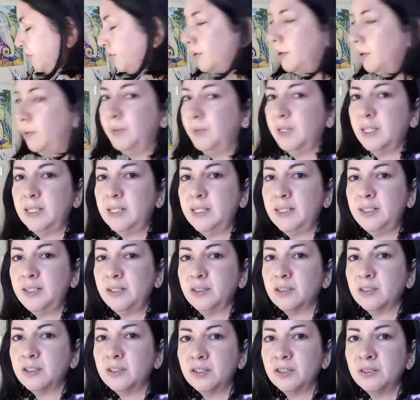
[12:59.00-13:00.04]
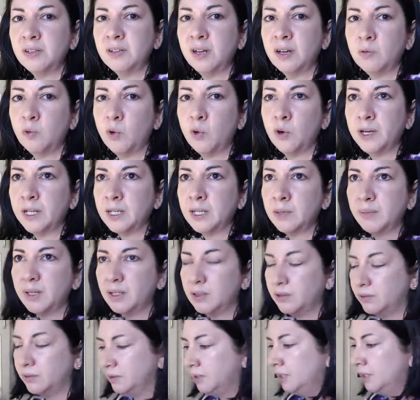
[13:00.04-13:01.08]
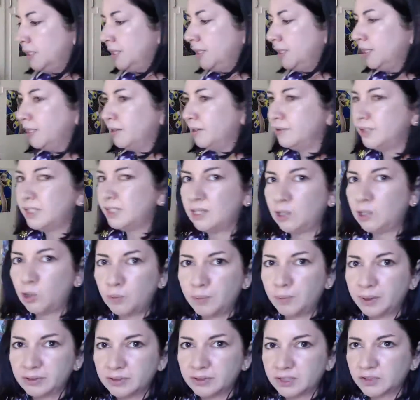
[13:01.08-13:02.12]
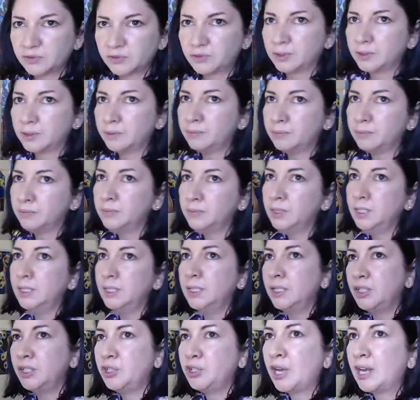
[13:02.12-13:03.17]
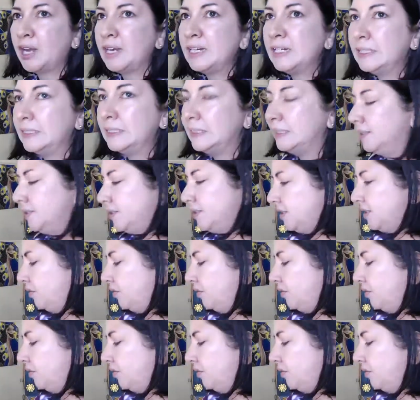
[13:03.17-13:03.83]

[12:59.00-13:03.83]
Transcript: a bit easier because you're not worrying about slow boats from China and stuff